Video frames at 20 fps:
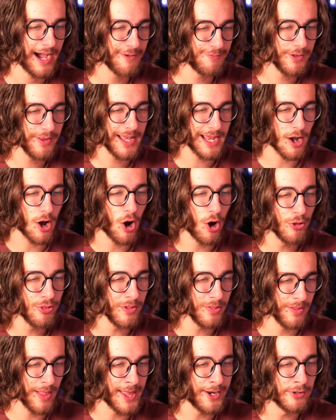I feel like all the
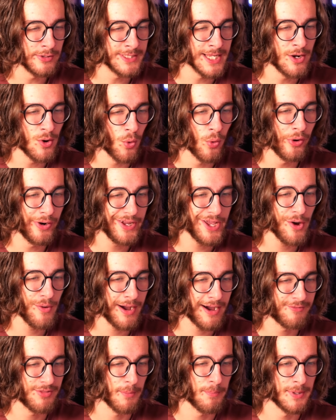letters in Oreo
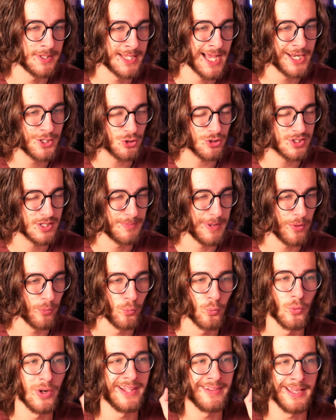have the potential to be
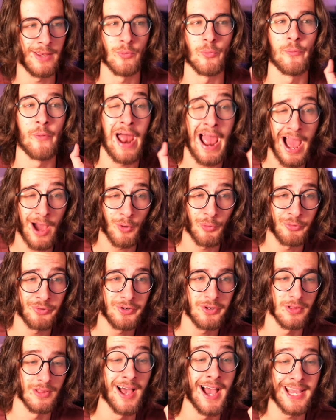really
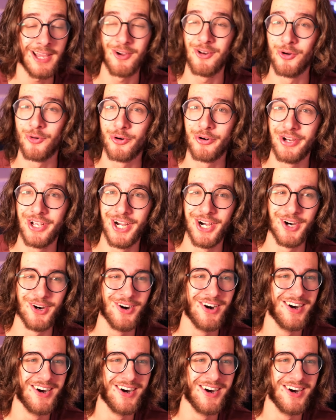round like an Oreo.